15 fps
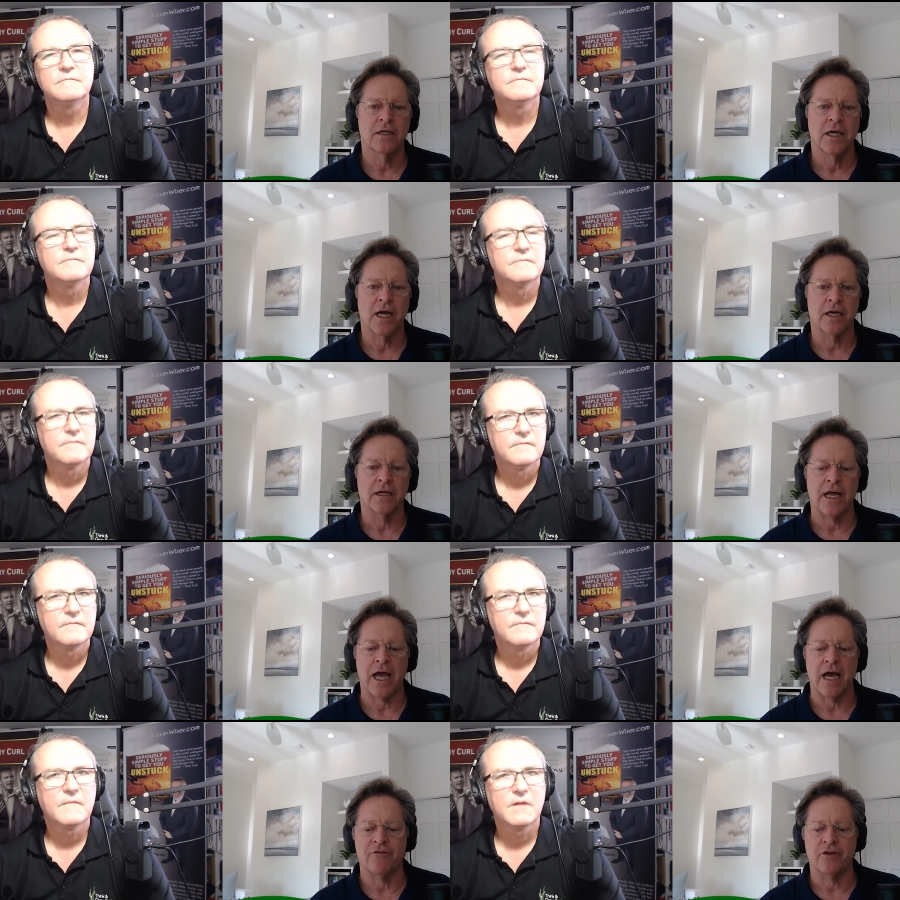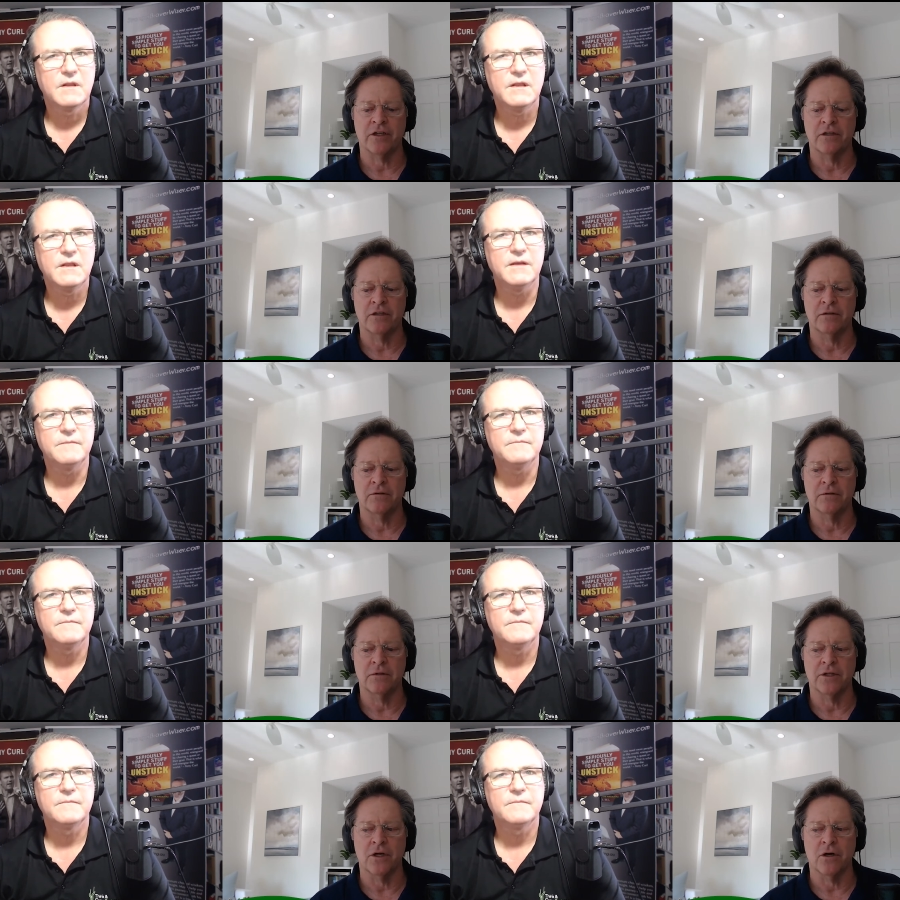Speaker 1: and to have it, yeah.
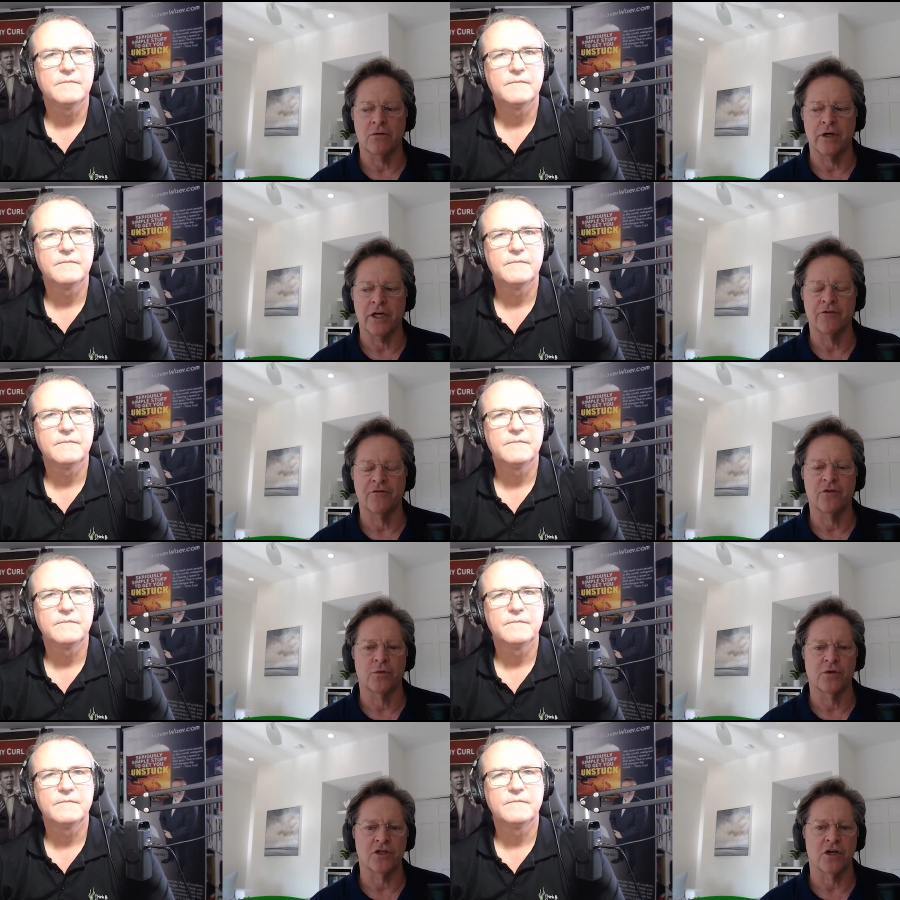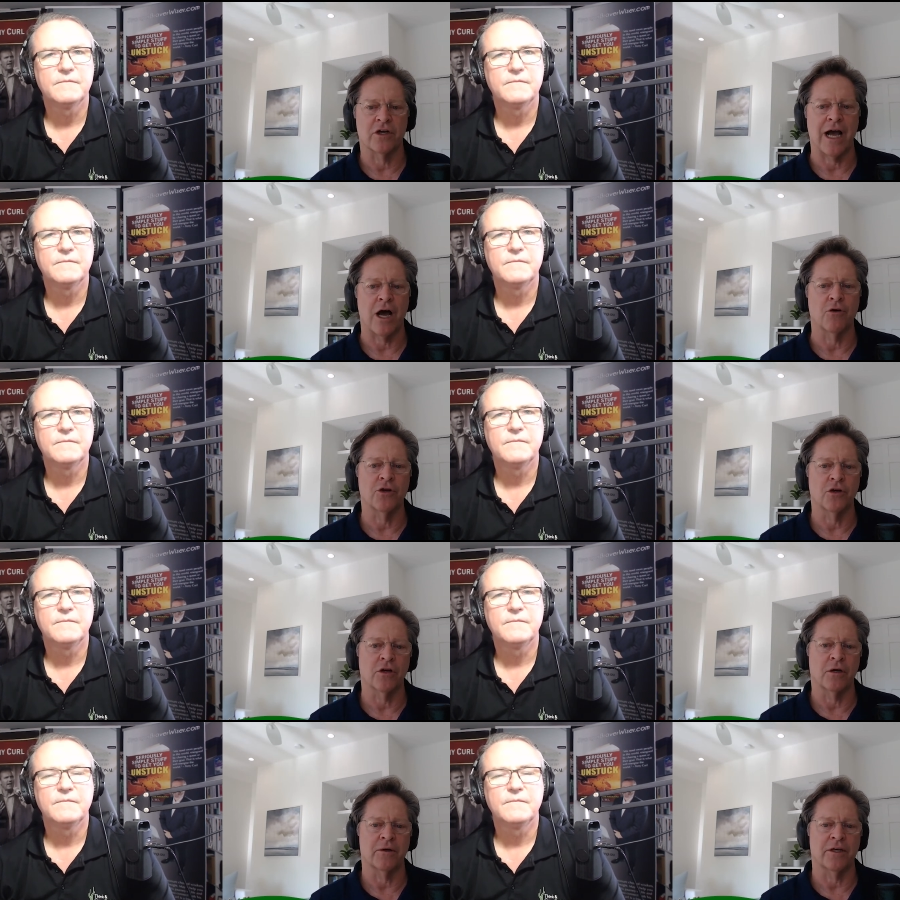you know, influence on how you're
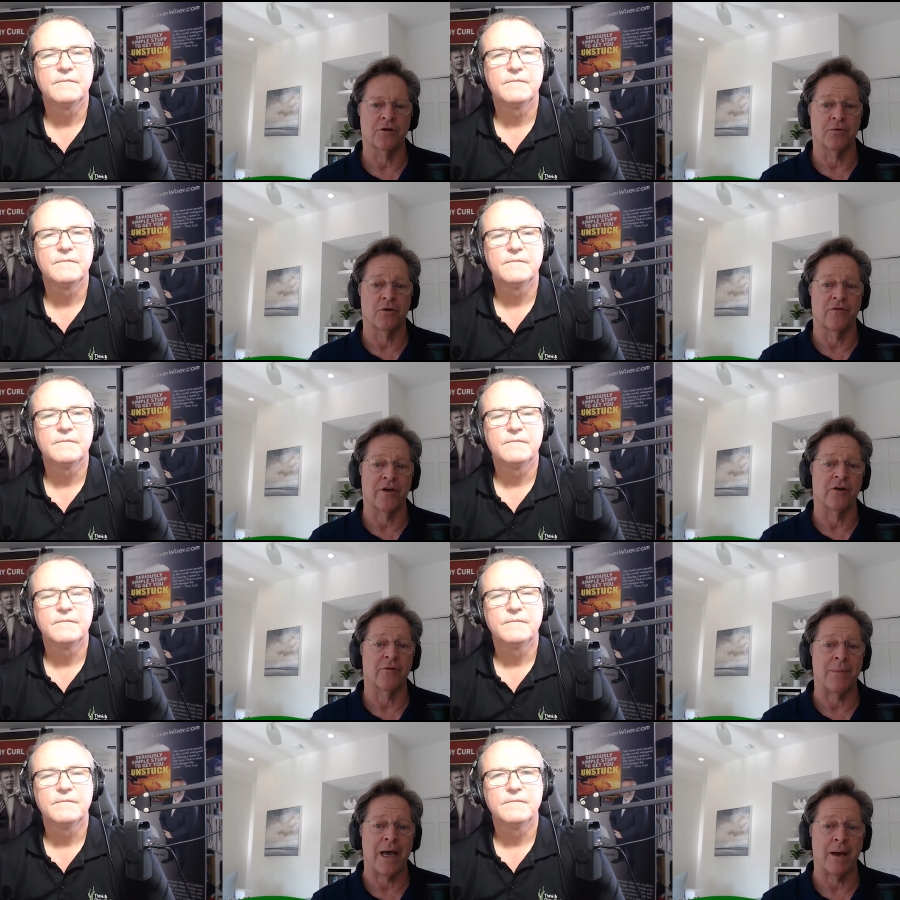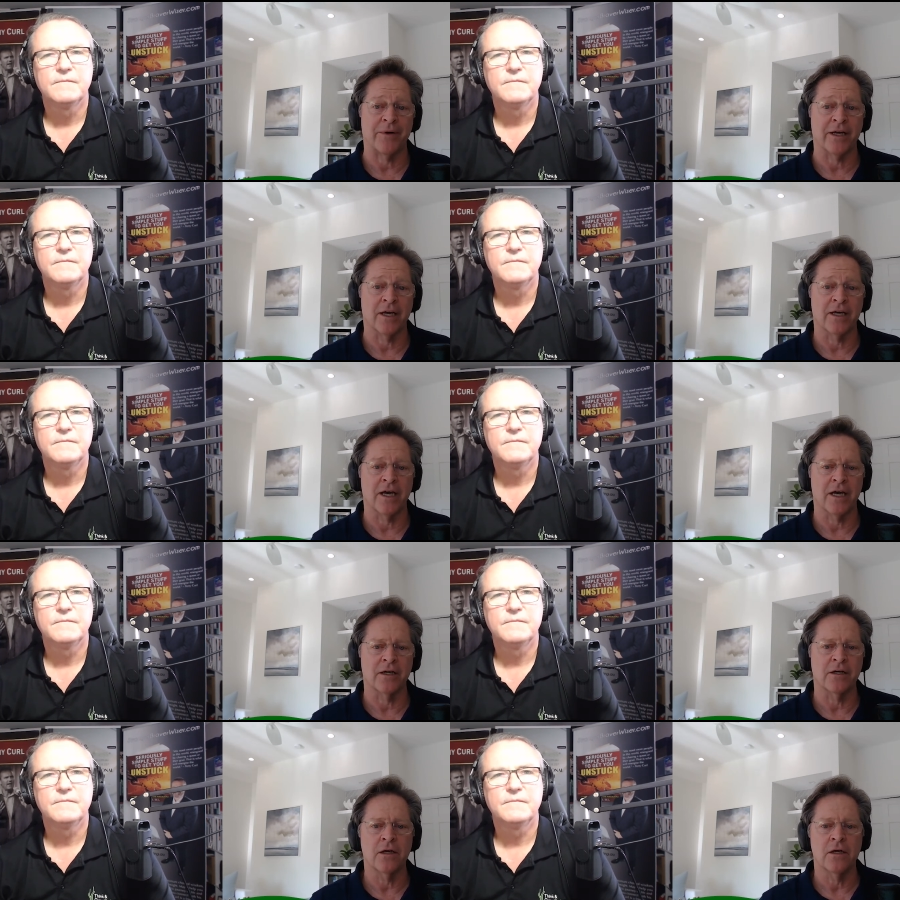going to either prevent it from happening
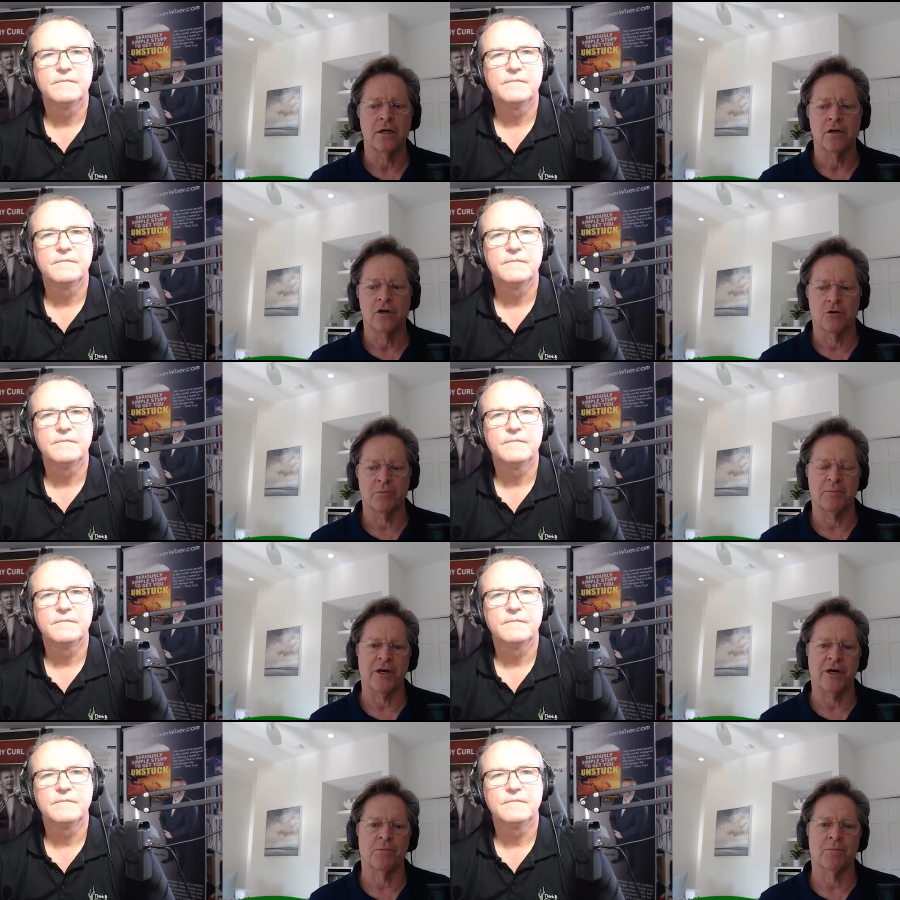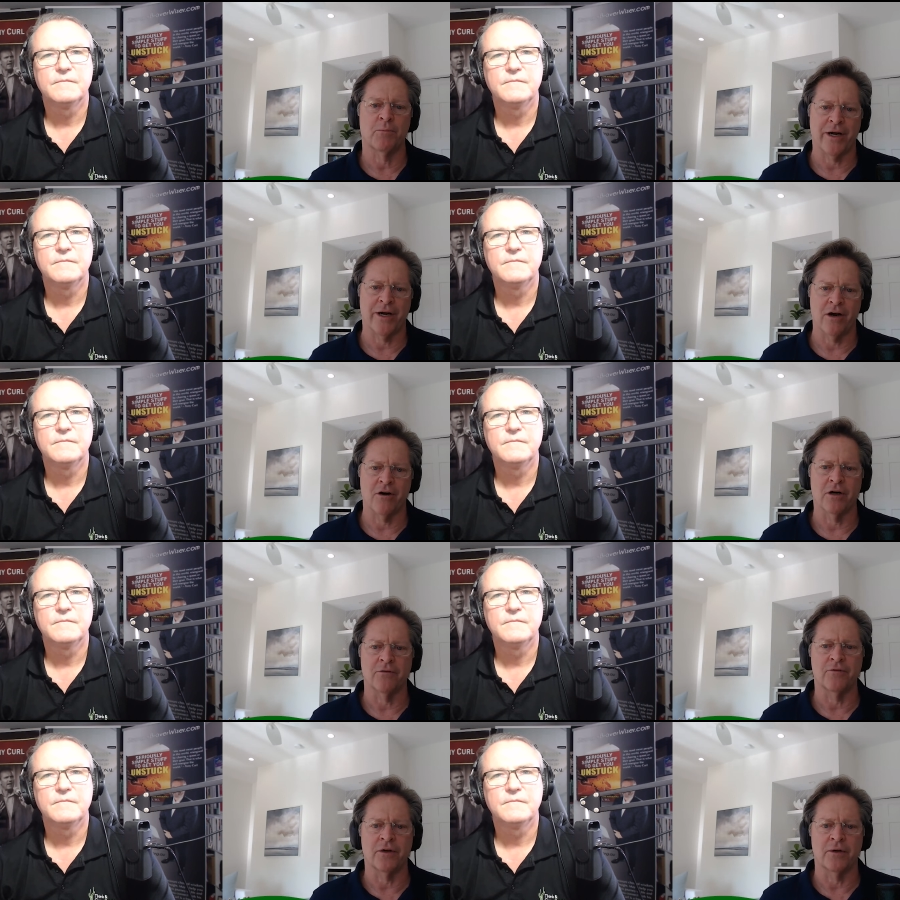again or be better prepared
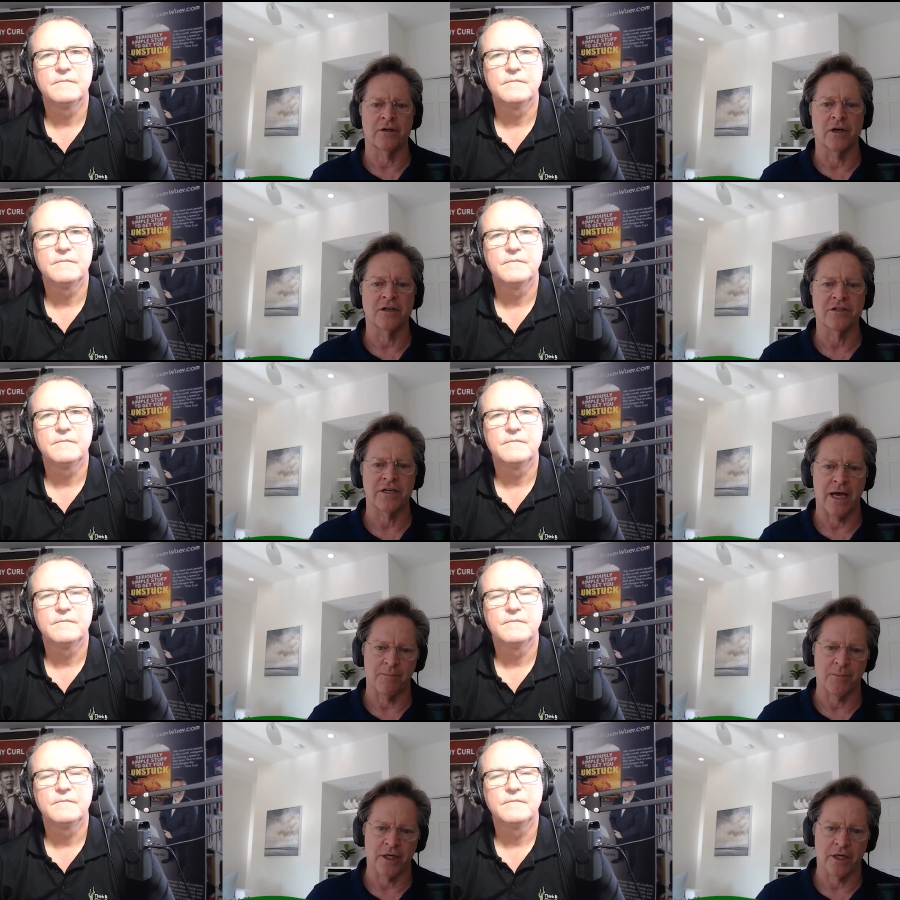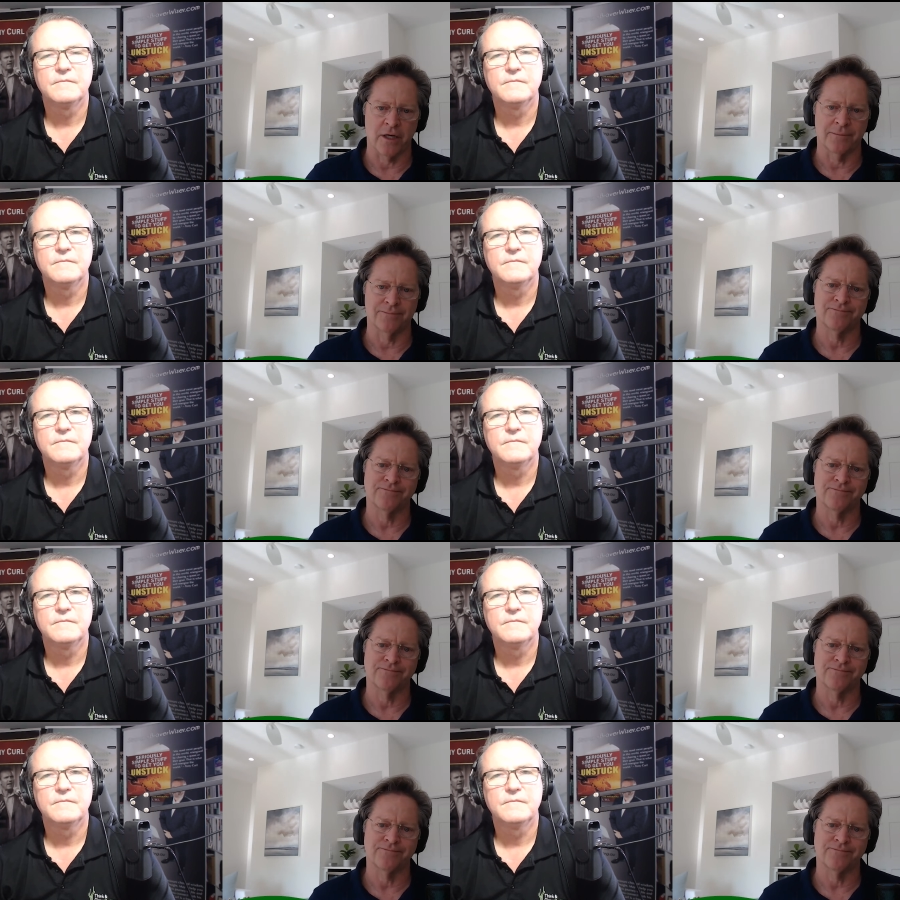if it does happen again.